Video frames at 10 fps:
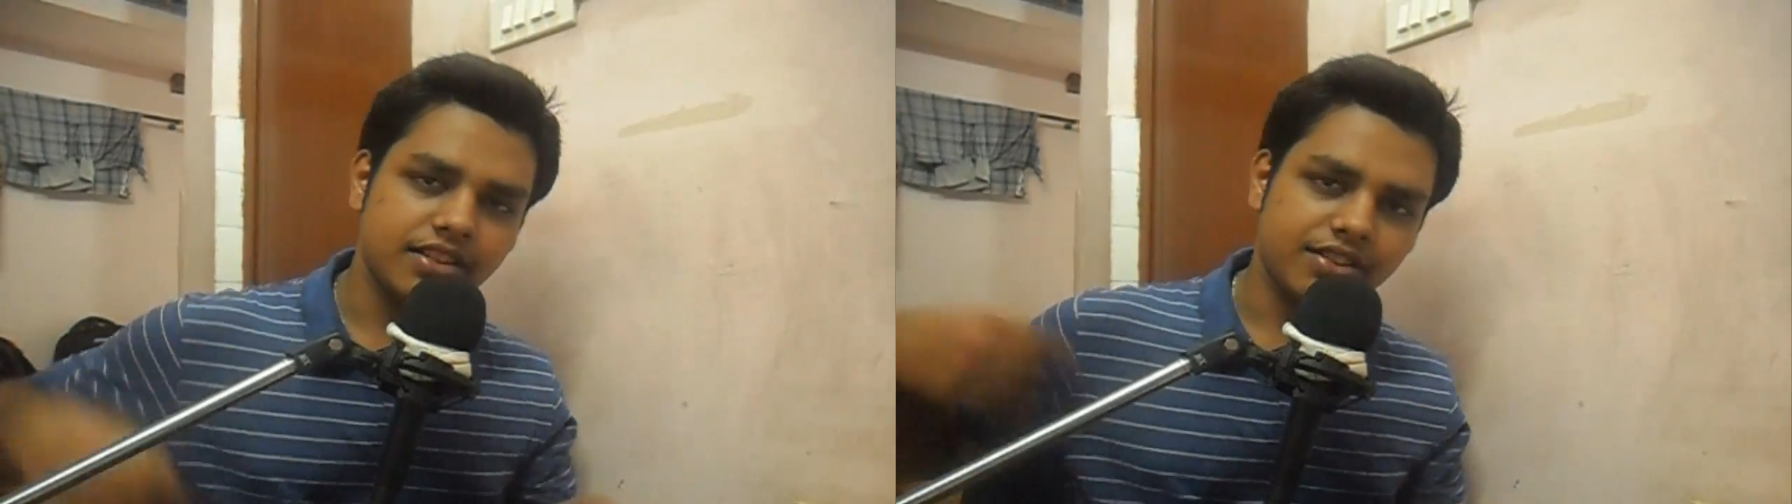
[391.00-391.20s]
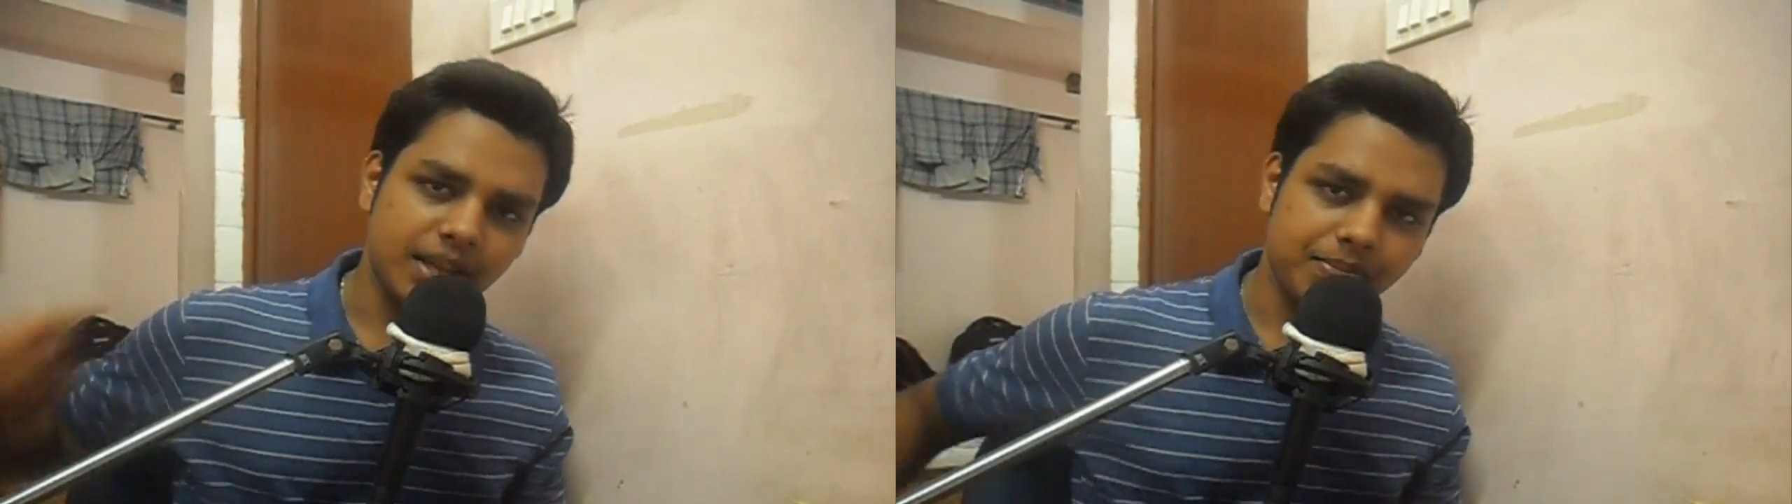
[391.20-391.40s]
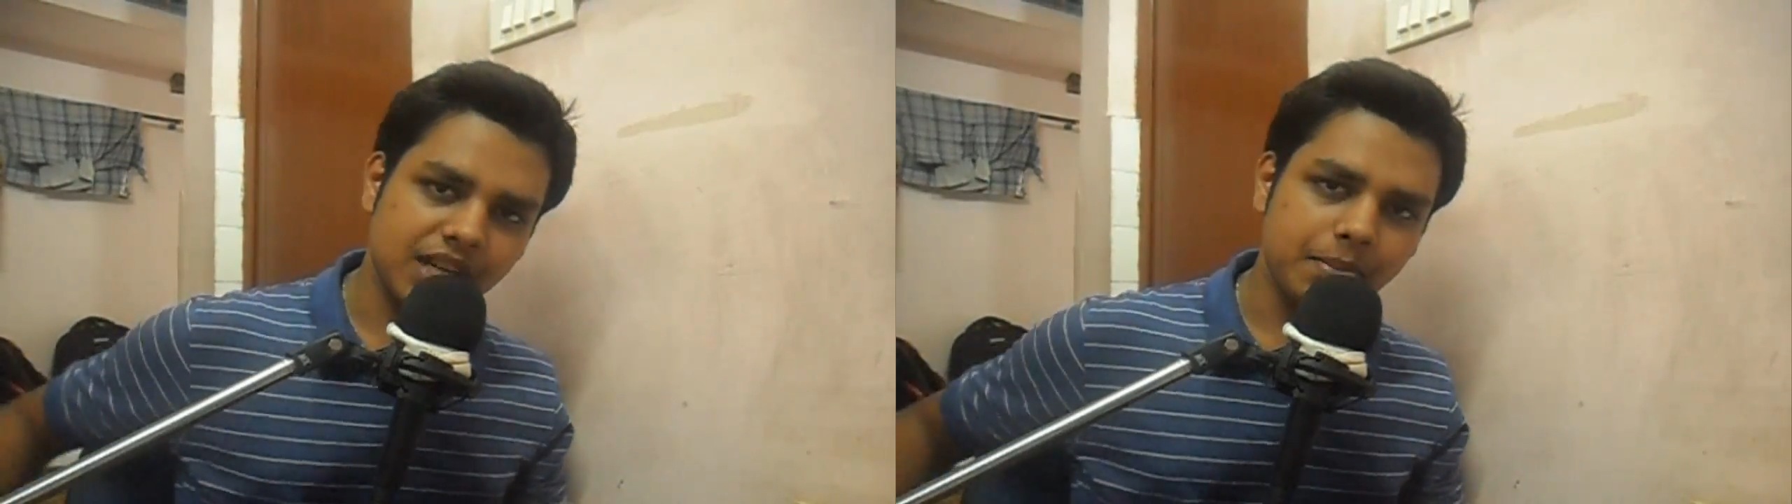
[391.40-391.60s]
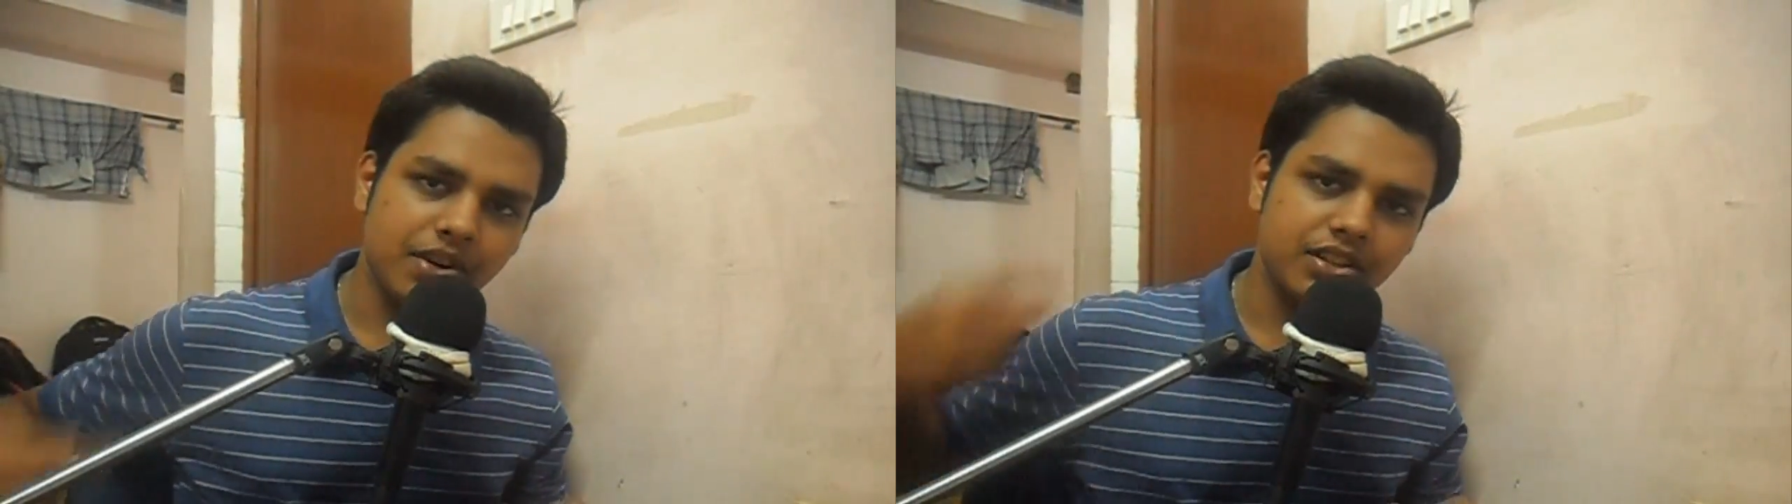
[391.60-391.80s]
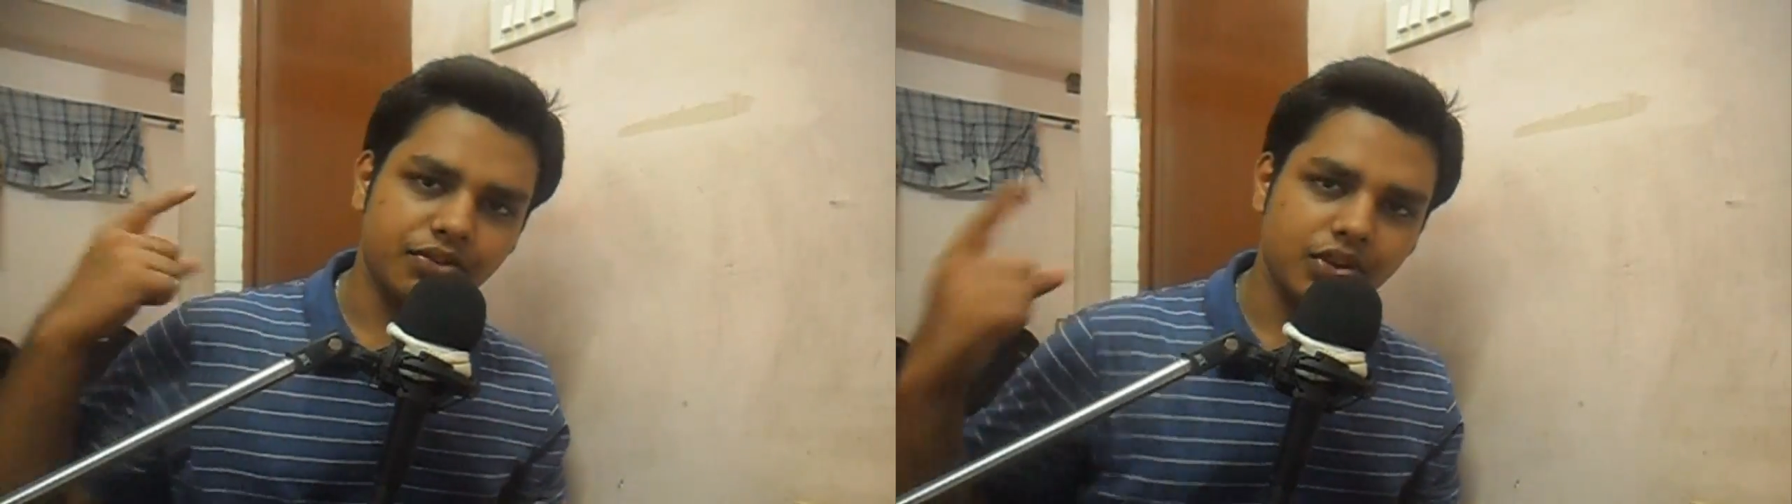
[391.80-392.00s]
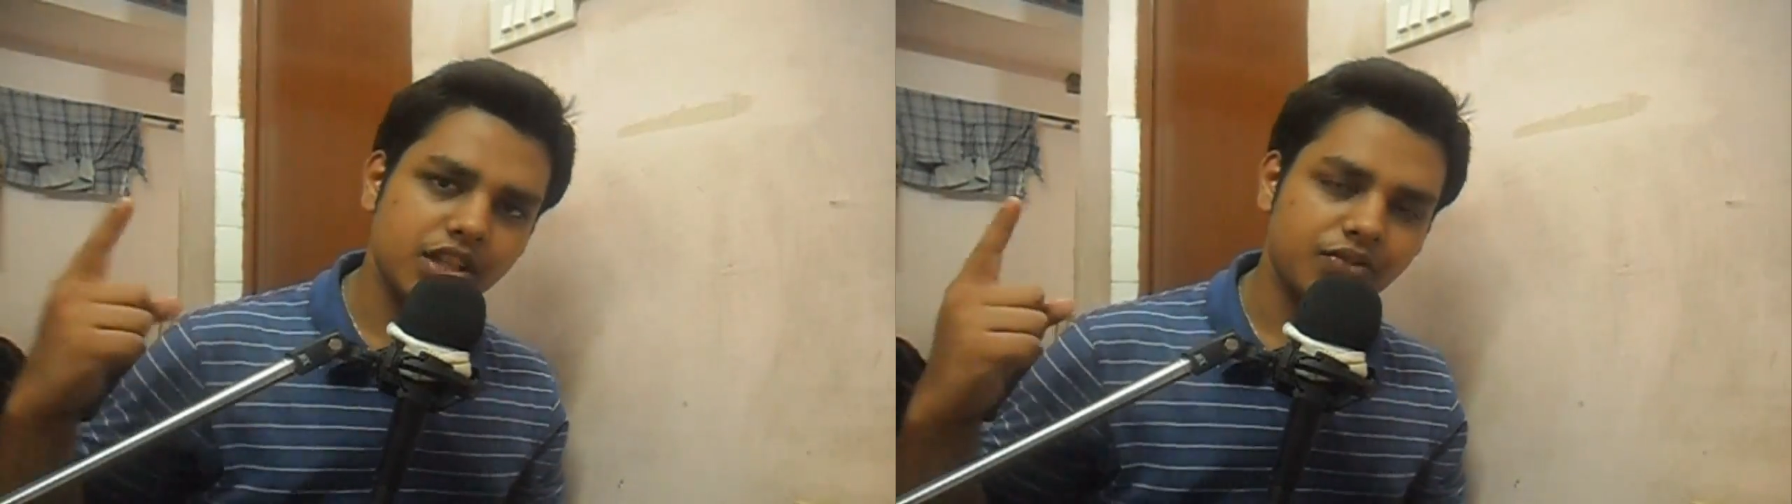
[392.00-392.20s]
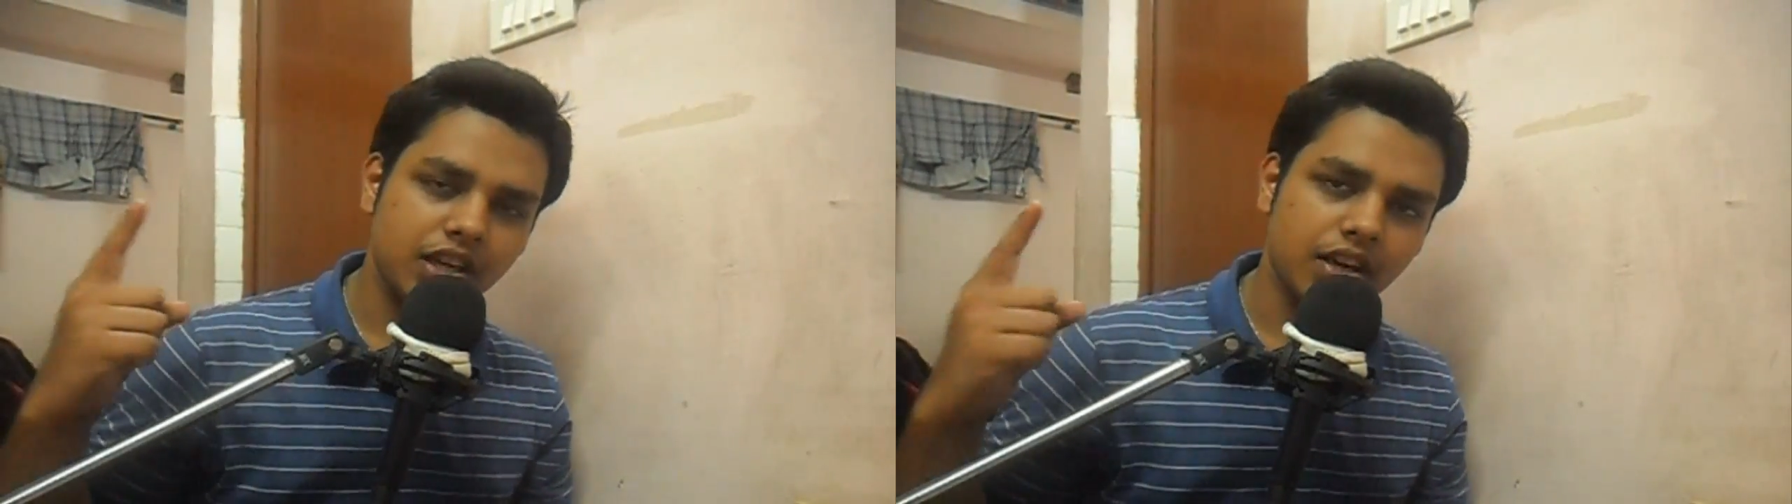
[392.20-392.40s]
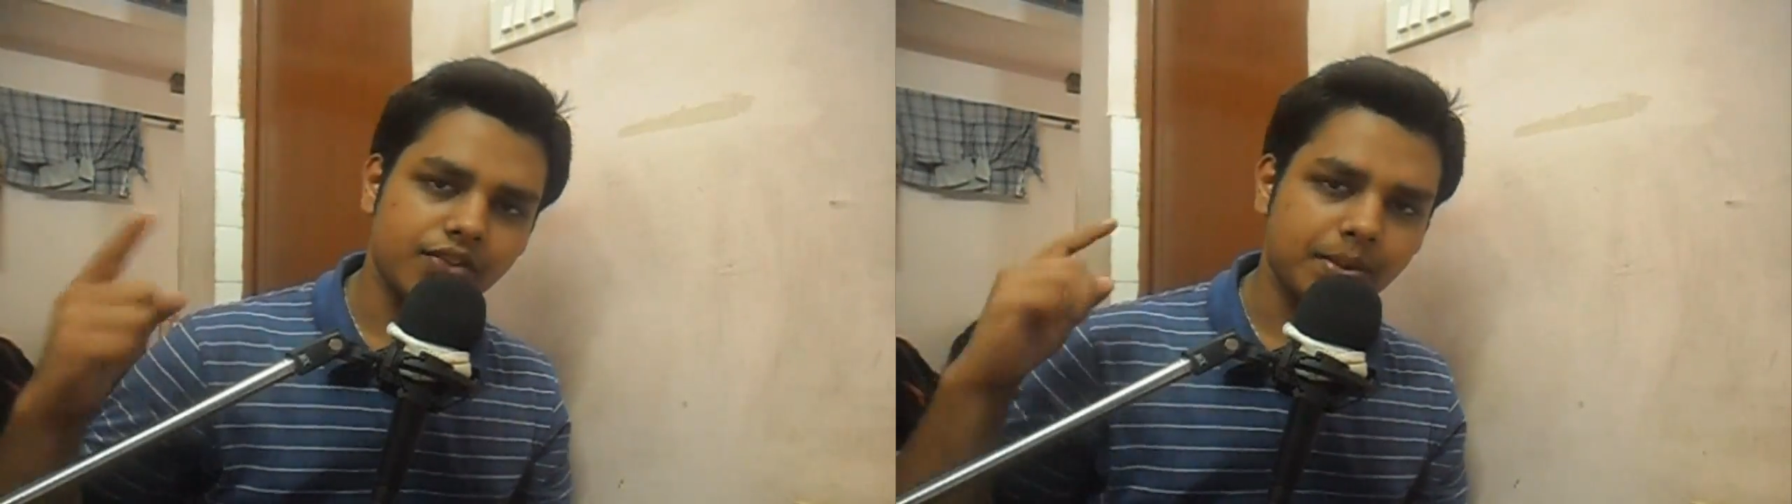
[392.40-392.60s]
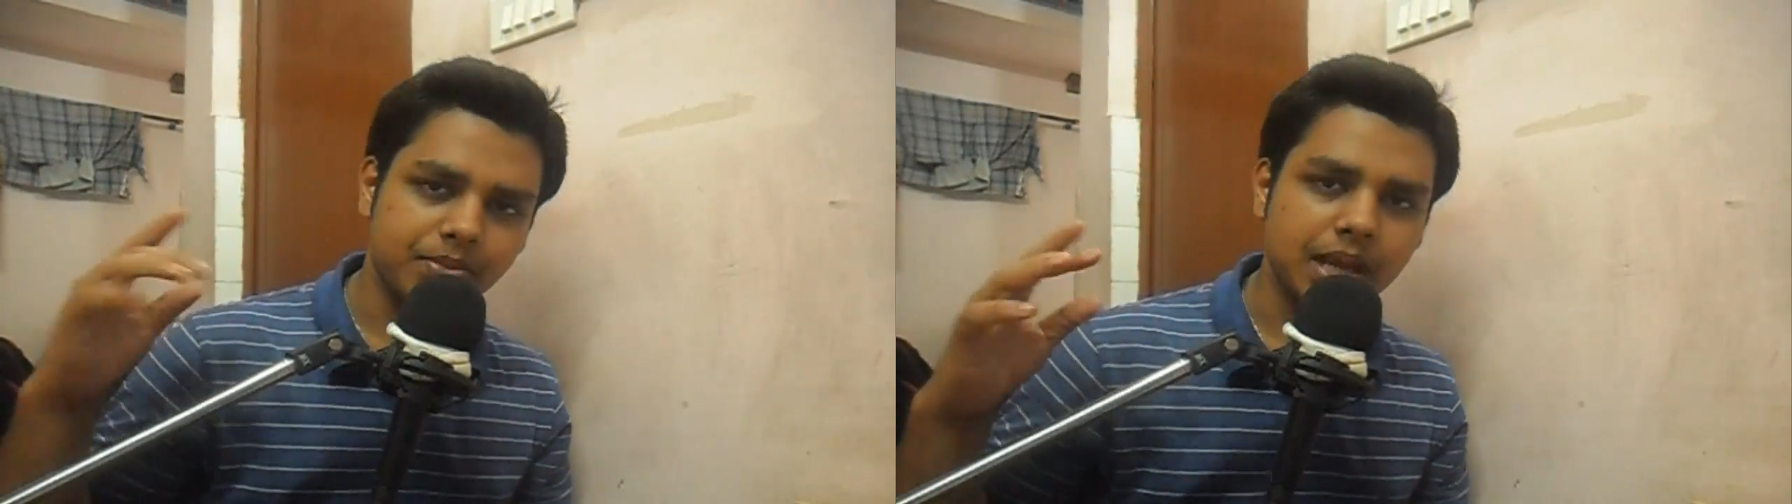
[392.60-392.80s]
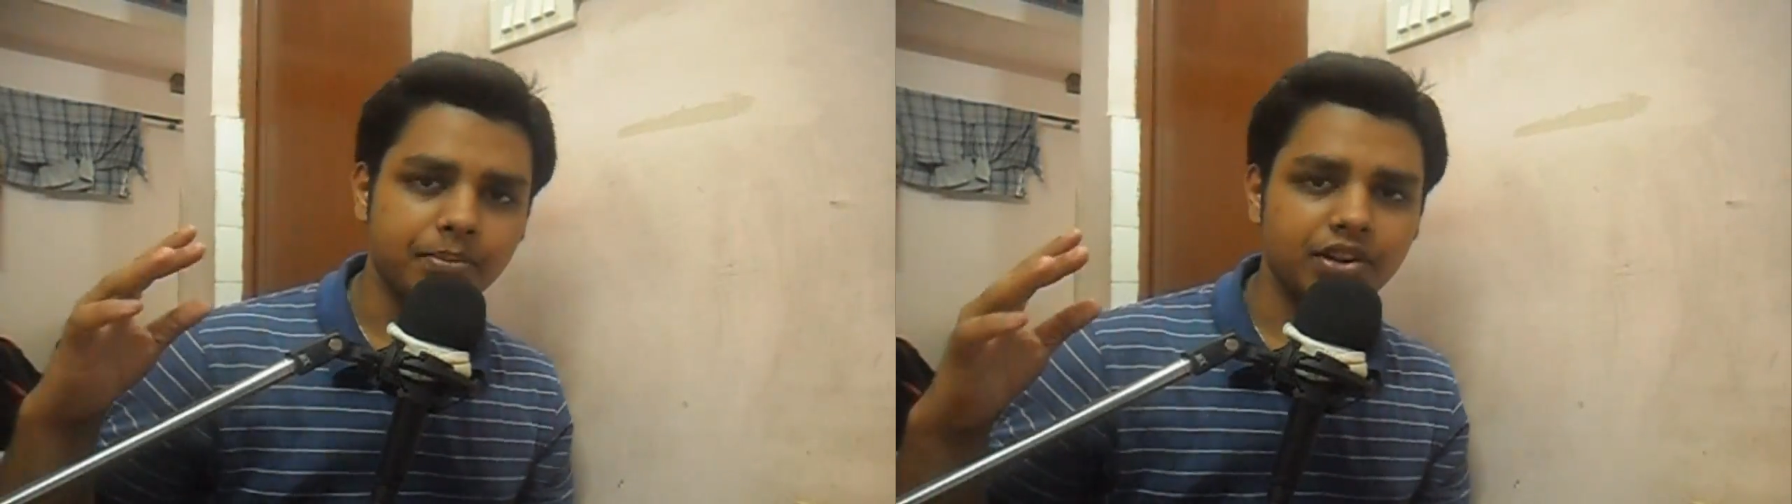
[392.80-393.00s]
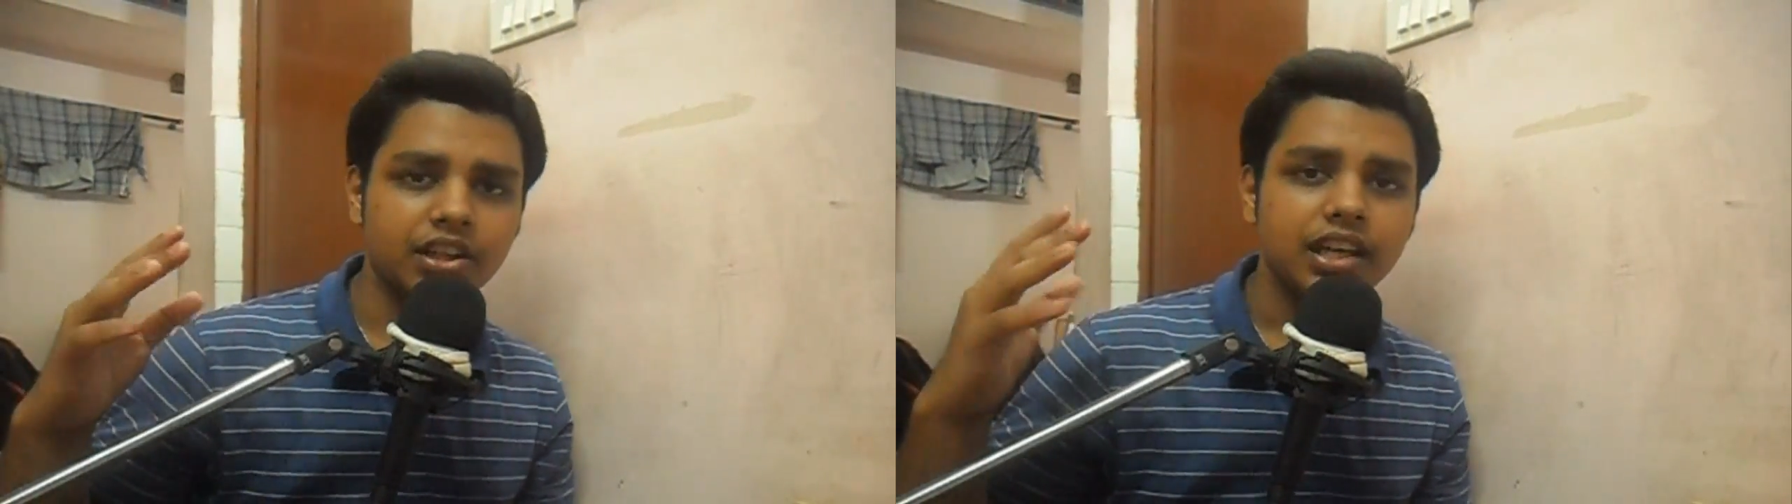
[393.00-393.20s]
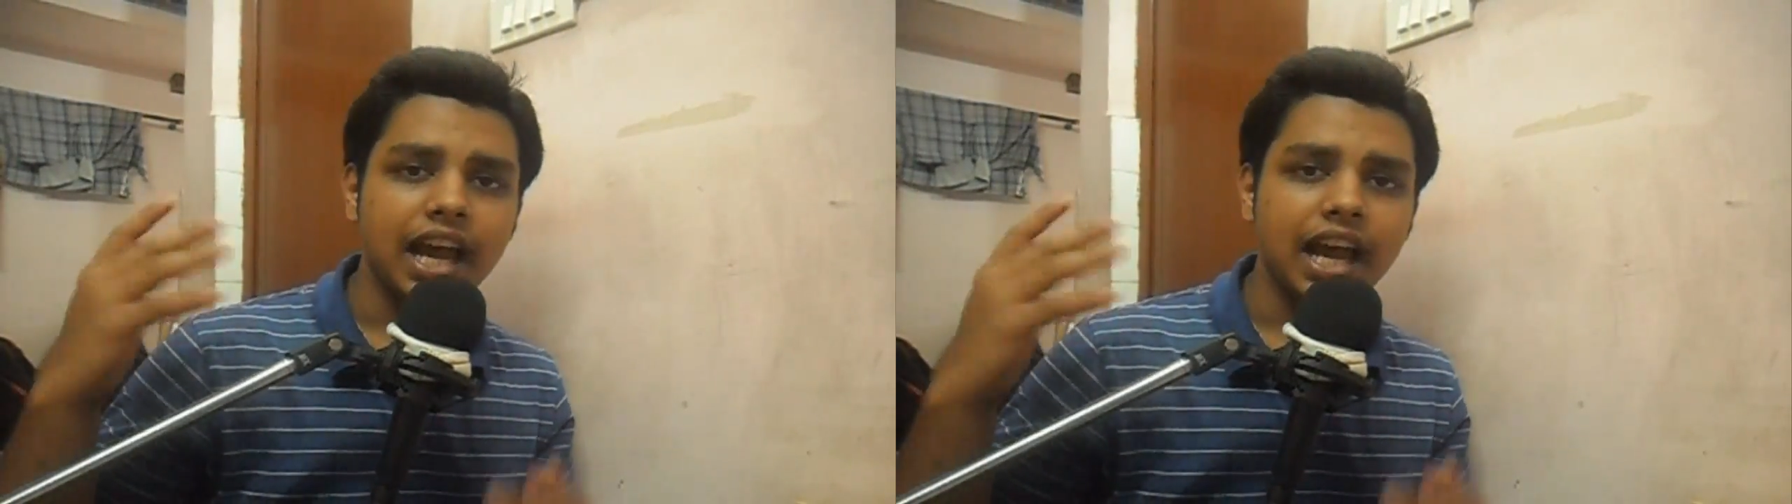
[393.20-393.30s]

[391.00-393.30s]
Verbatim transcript: So September, the first video of September,